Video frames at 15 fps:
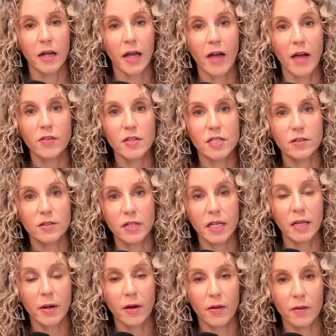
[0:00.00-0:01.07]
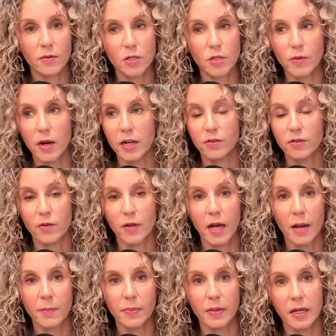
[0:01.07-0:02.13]
every single email that was running through the
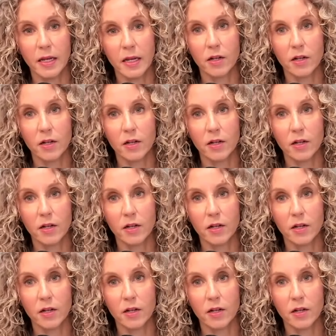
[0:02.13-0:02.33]
company,